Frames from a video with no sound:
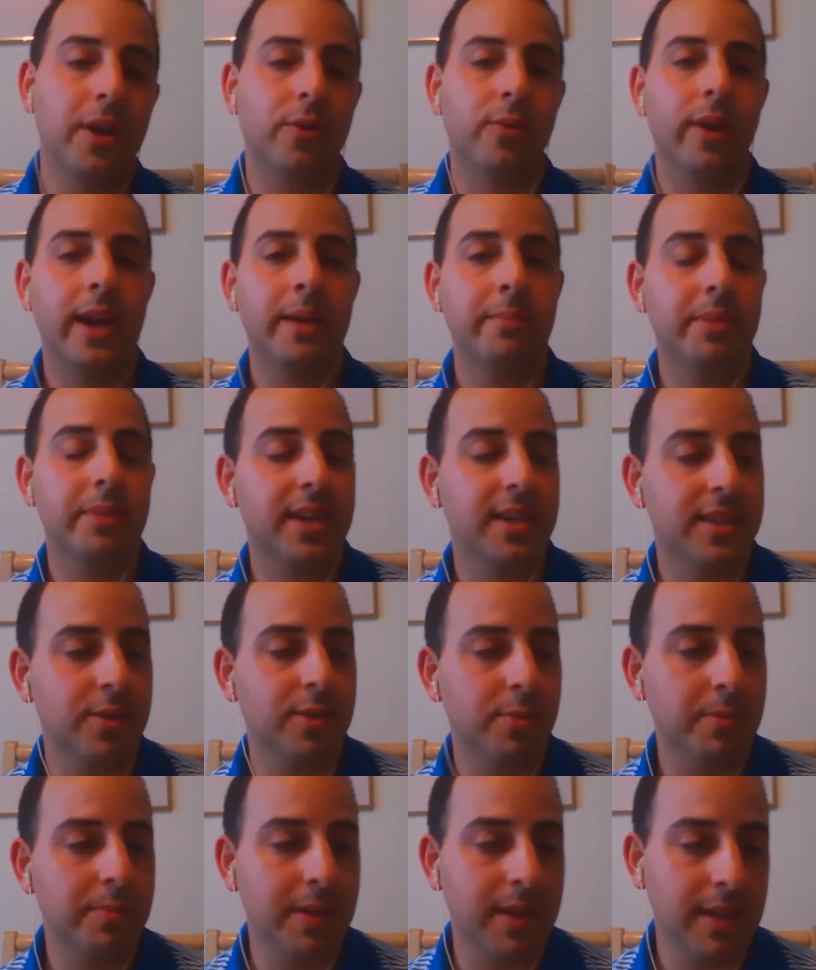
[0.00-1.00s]
you're right because
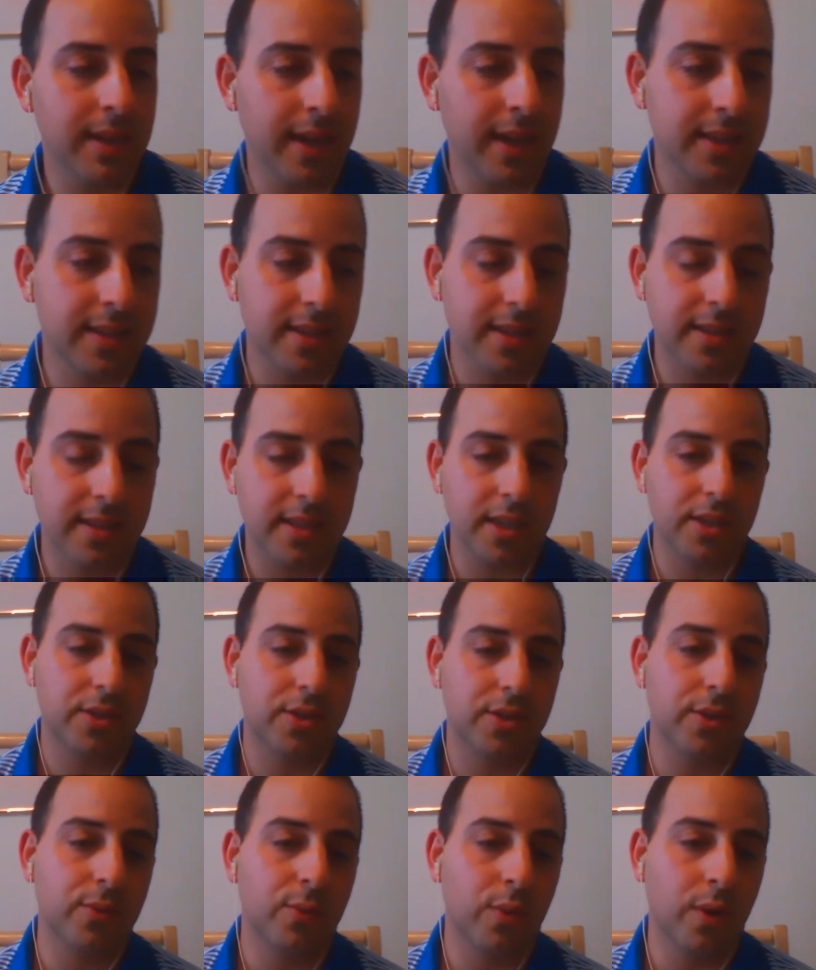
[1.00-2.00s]
it would be nice to see
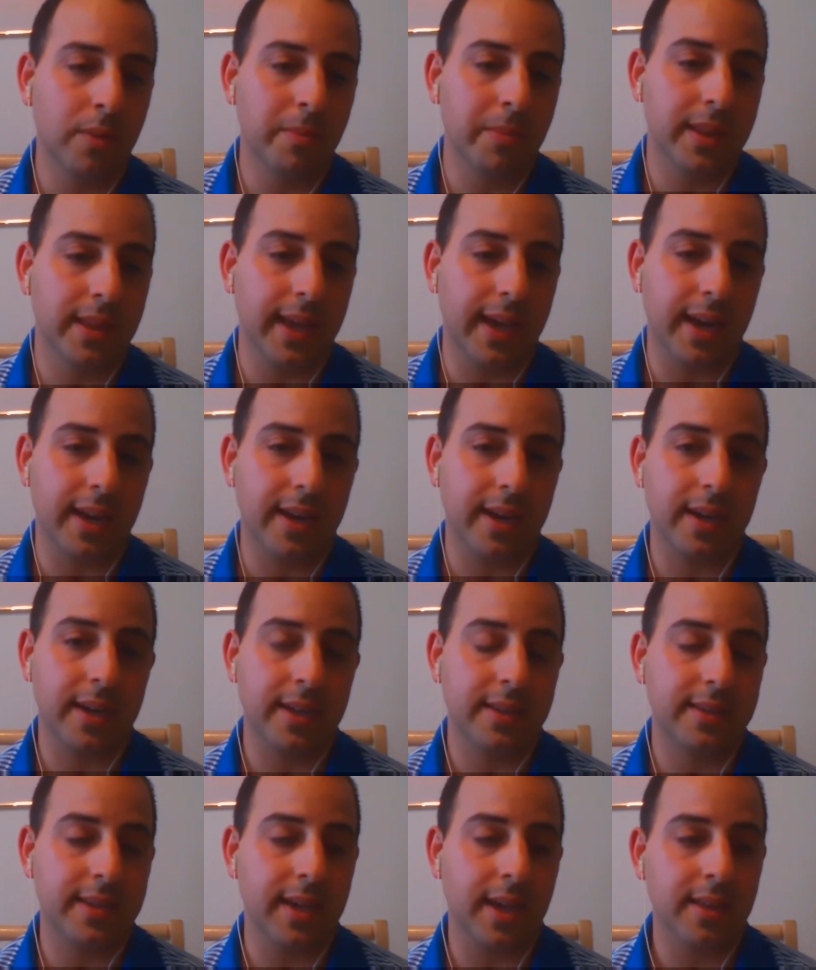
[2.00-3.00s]
two women that are
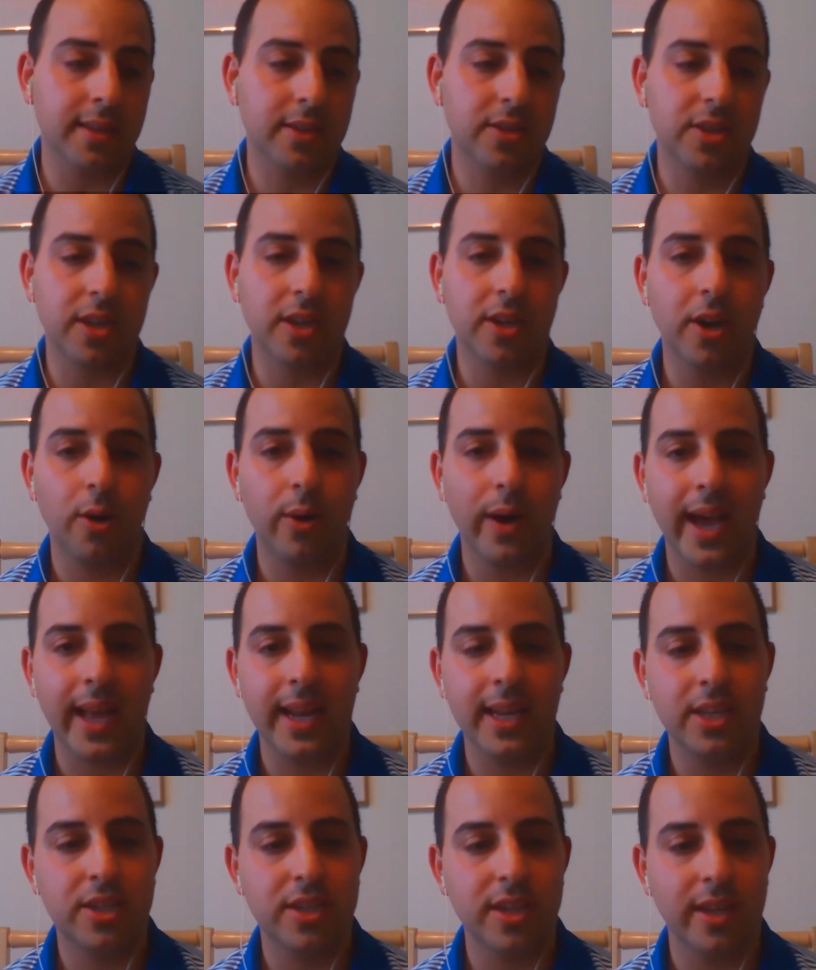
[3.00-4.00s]
intelligent go
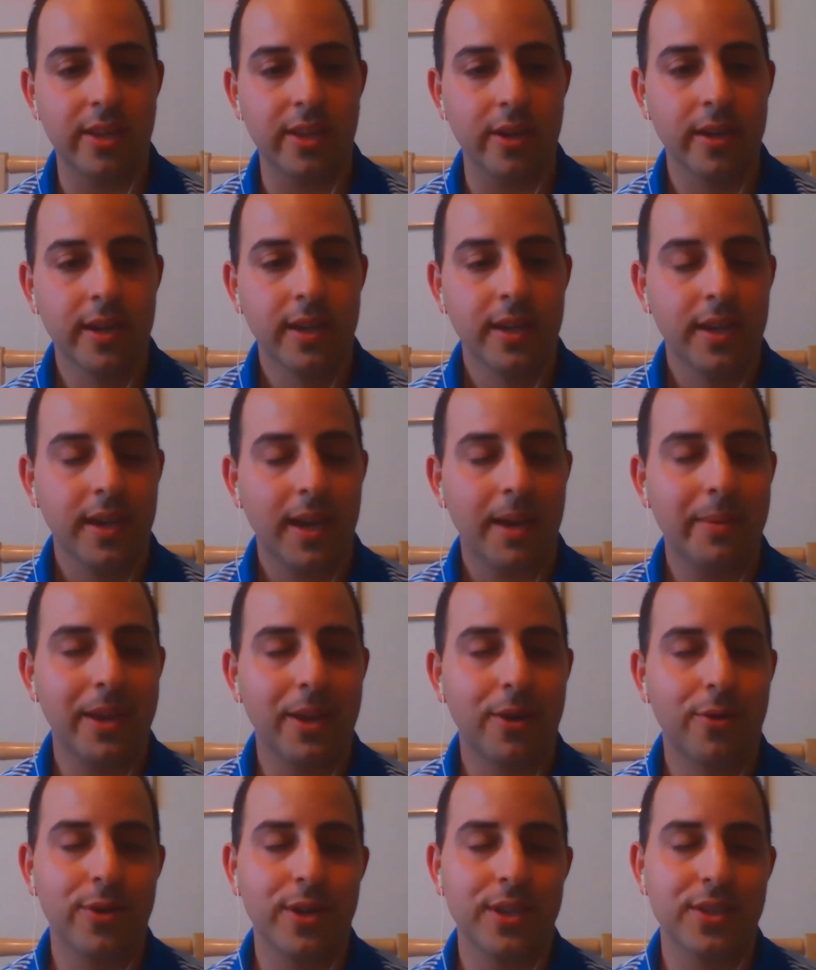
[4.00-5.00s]
at each other. I
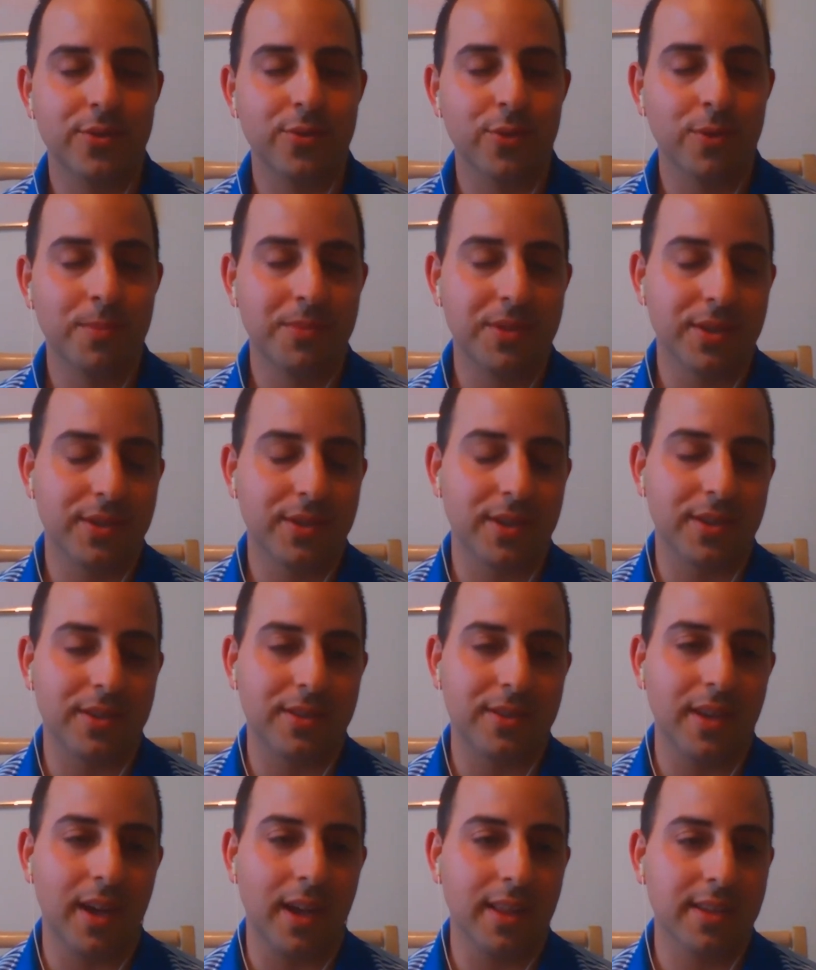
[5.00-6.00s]
mean, Chris Coons is as
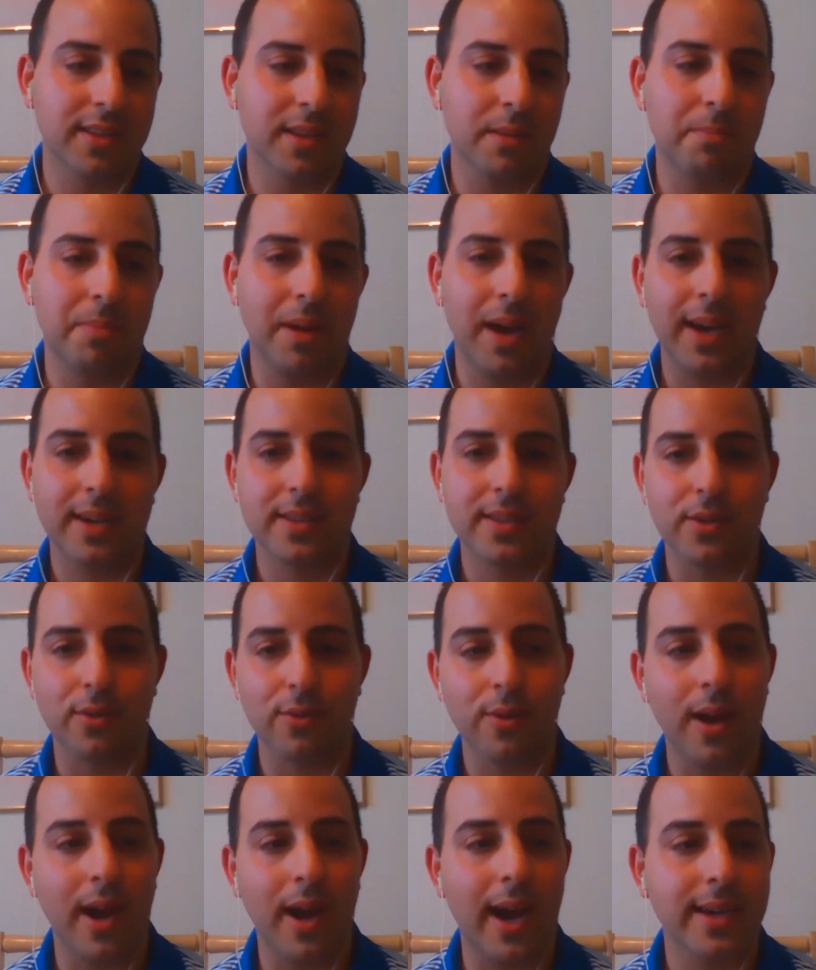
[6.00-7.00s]
dull as a box of
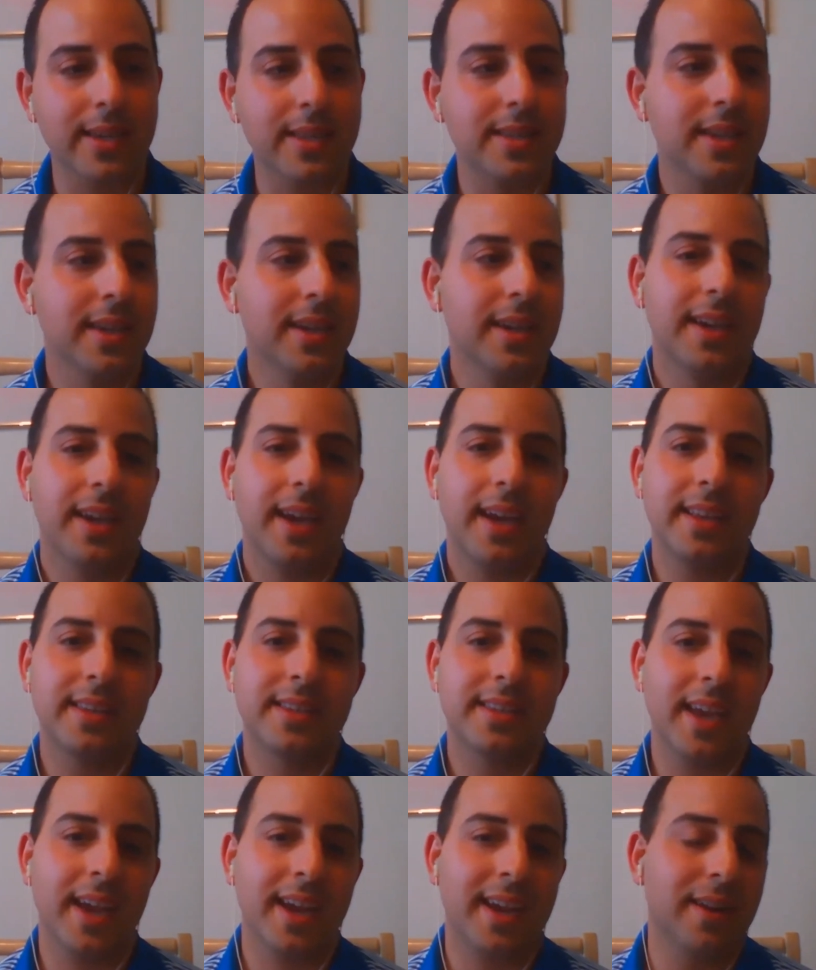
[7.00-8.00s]
rocks. And
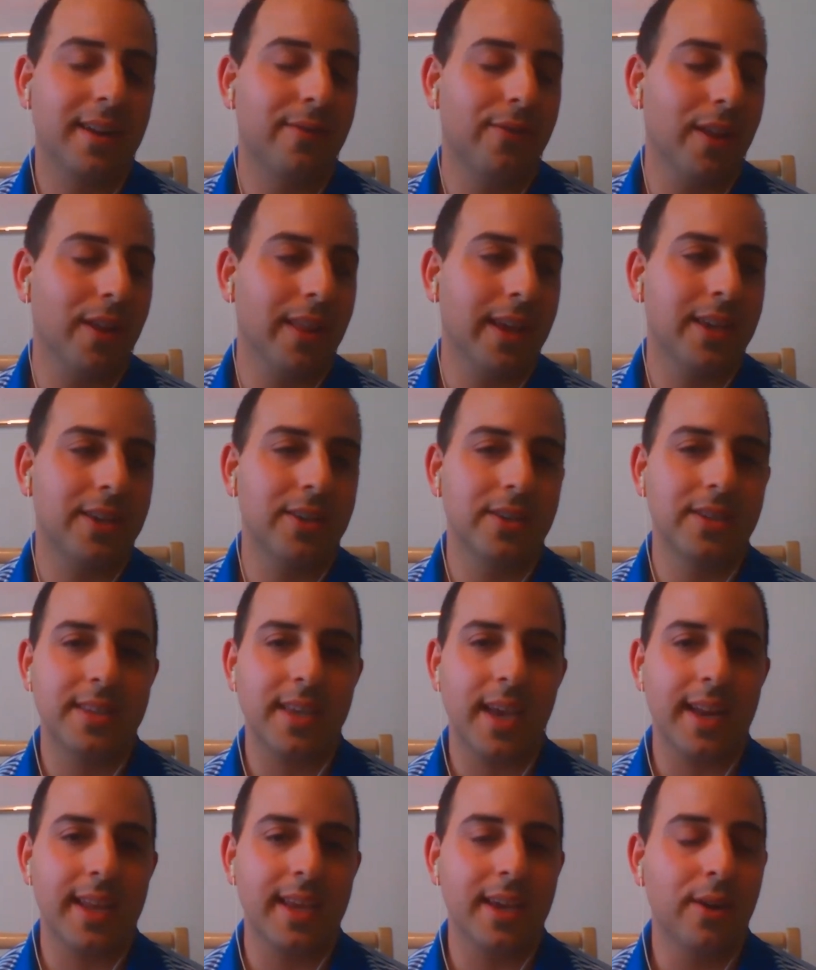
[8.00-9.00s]
second of all, like you
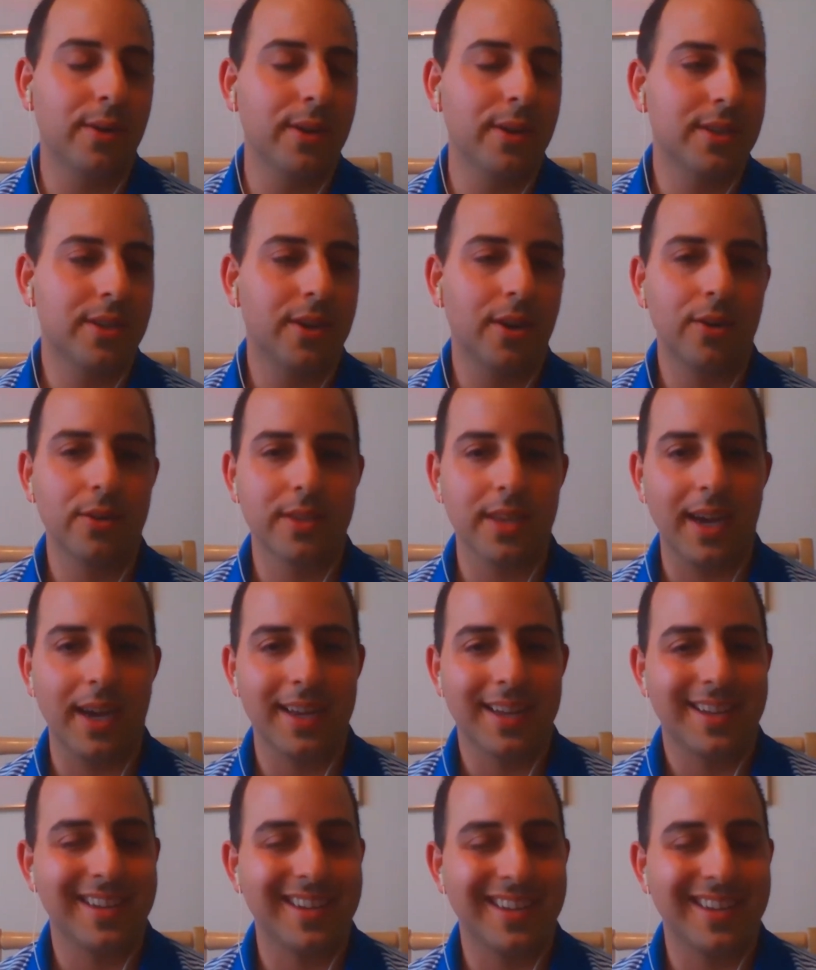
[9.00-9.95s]
said, he always goes on.